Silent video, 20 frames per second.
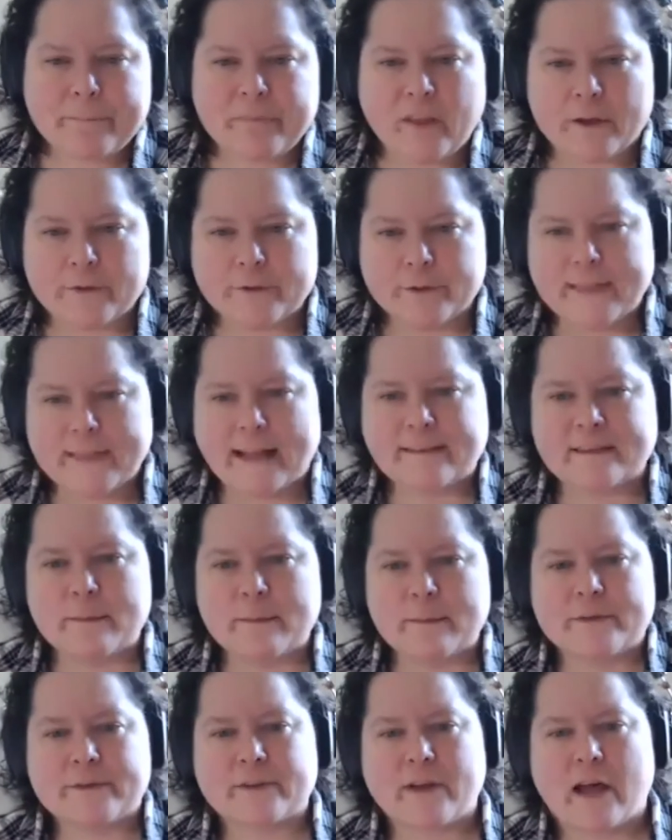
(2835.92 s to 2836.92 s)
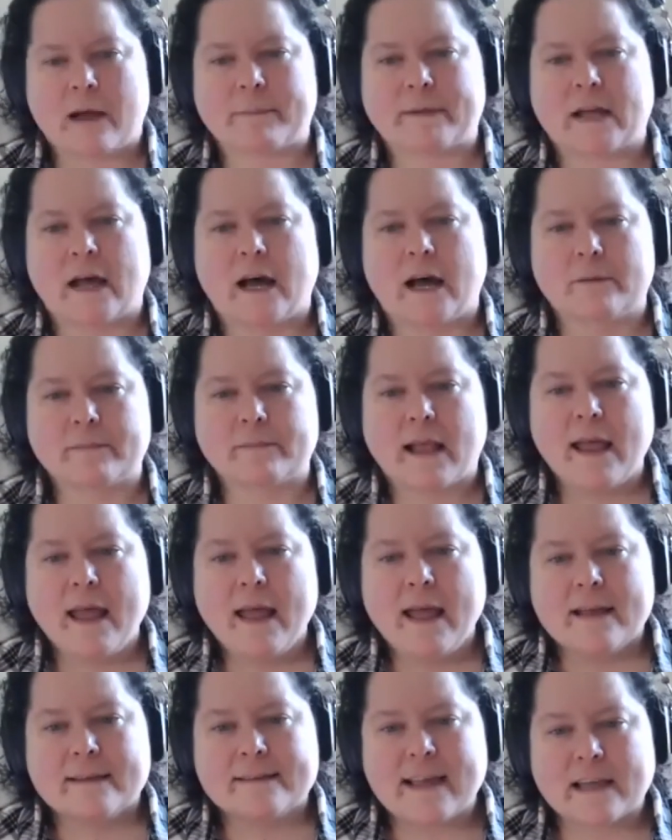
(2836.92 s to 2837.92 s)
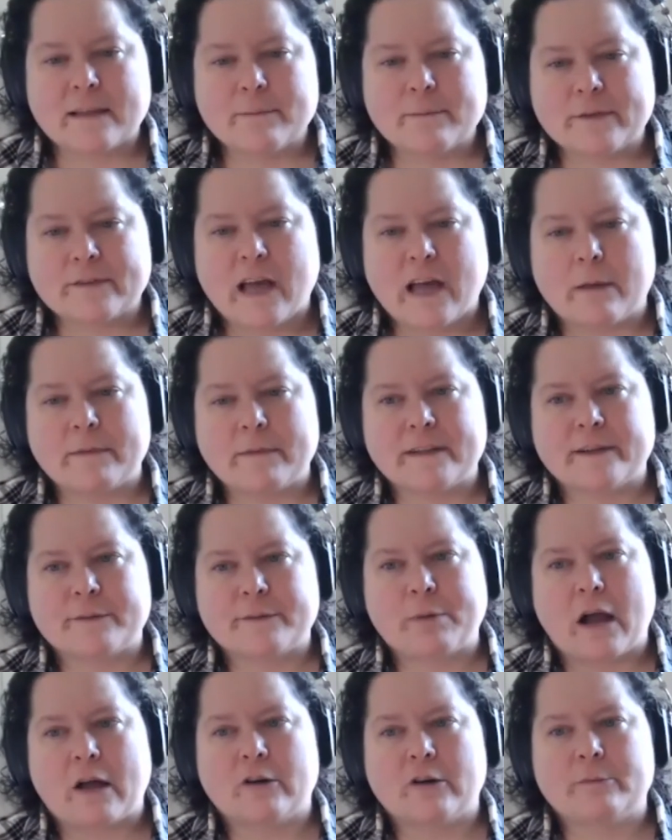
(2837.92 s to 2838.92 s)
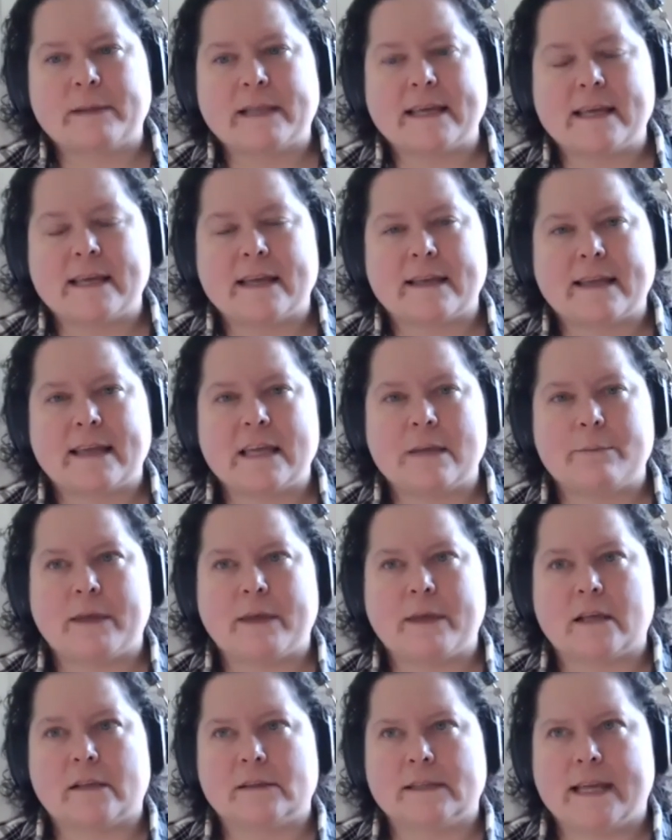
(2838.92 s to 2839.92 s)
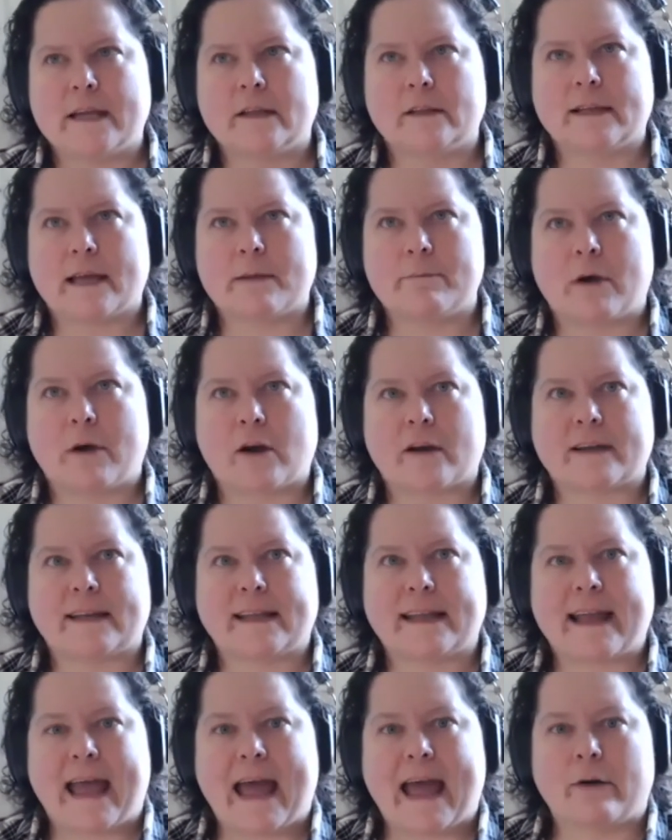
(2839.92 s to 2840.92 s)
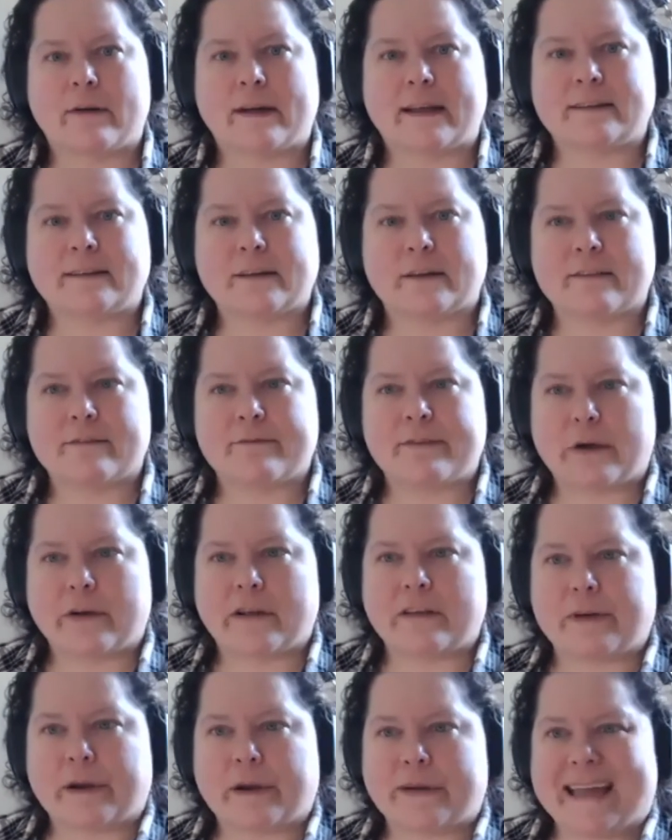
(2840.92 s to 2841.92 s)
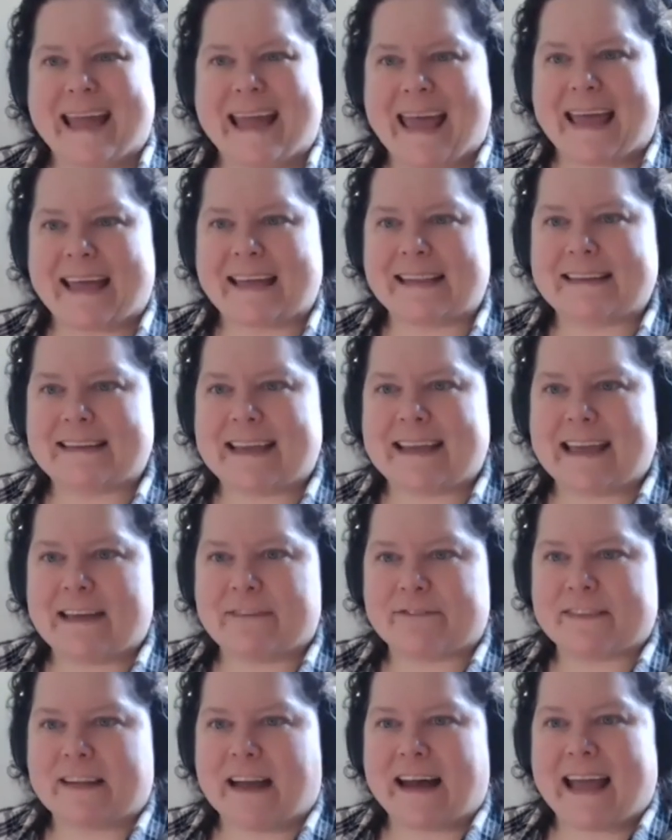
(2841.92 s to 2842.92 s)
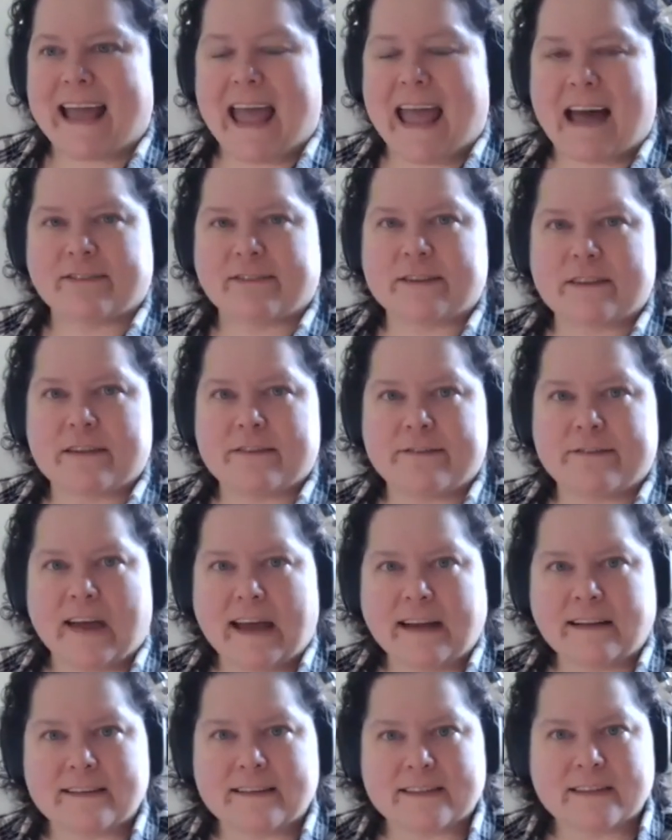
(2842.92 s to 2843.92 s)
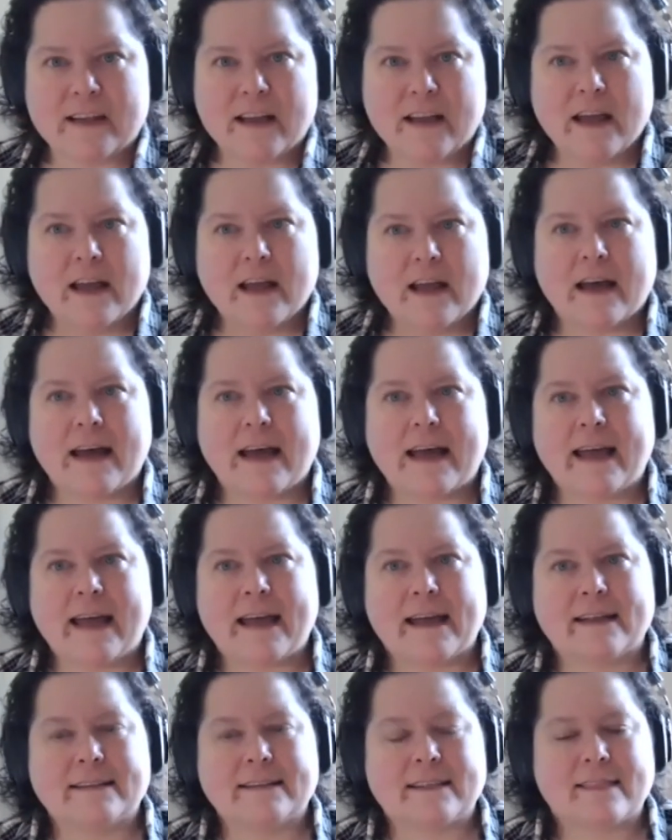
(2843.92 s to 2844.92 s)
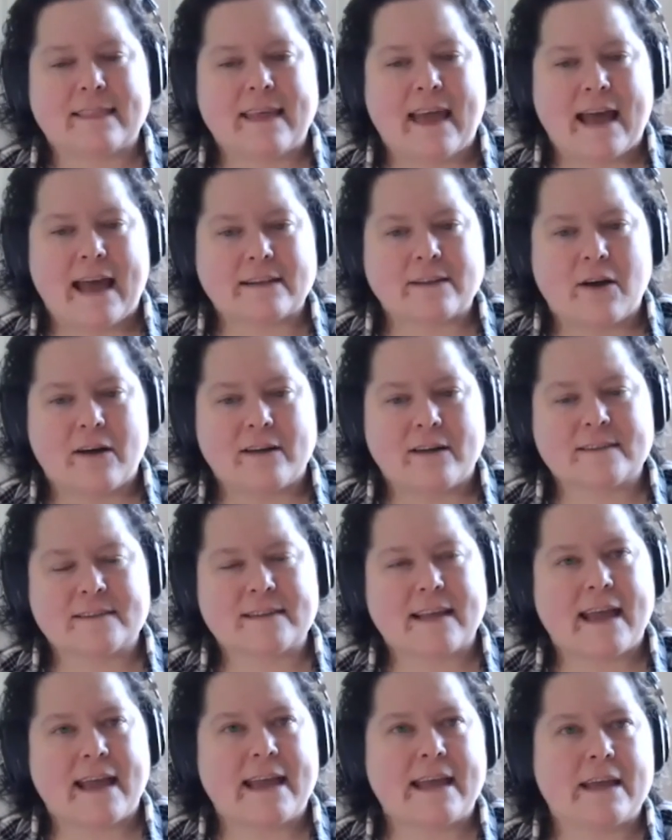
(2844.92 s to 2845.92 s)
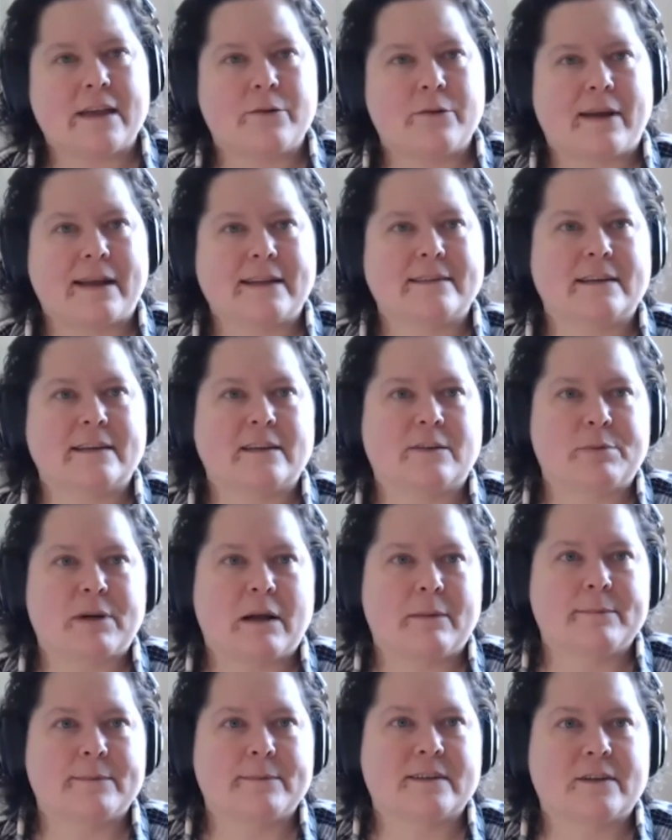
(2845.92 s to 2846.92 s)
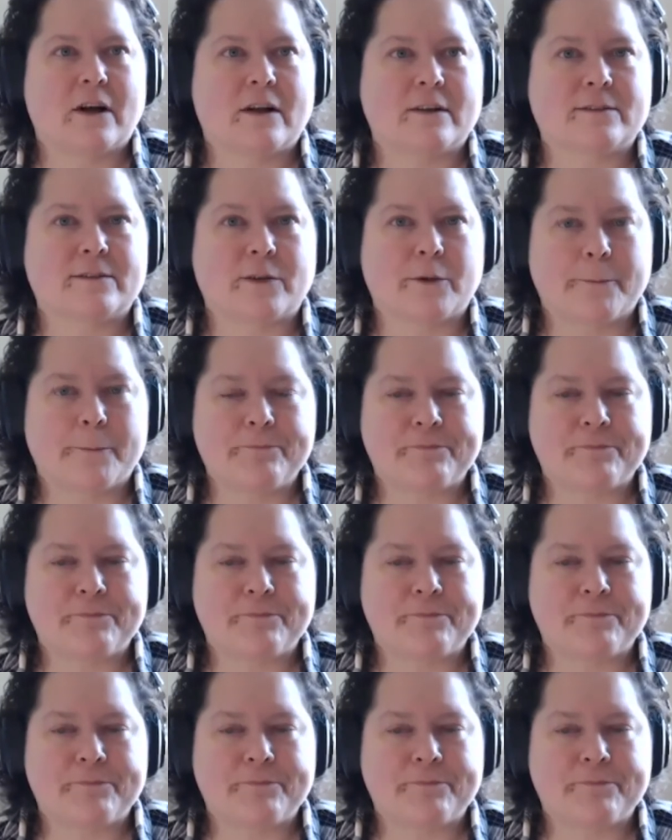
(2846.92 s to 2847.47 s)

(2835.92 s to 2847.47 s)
So that's the most common. Um, second most common is probably keeping legal and marketing out until the very, very end, if not after the fact and that causes a great deal of problems and also